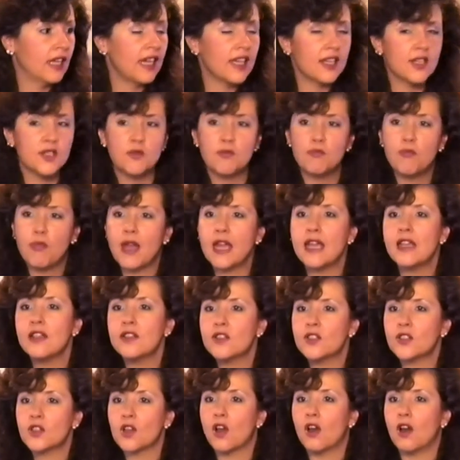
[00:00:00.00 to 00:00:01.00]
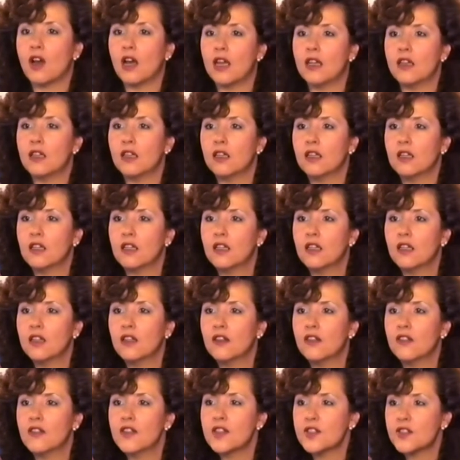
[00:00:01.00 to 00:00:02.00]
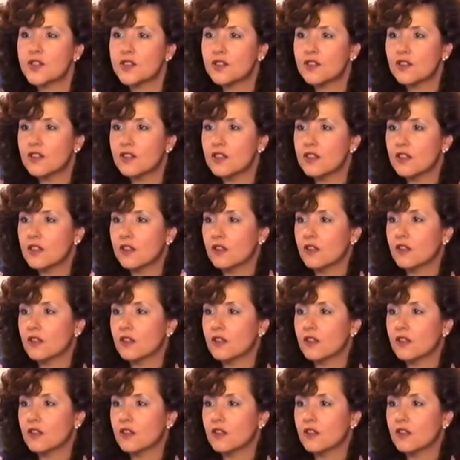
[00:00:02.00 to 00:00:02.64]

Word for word: is based on this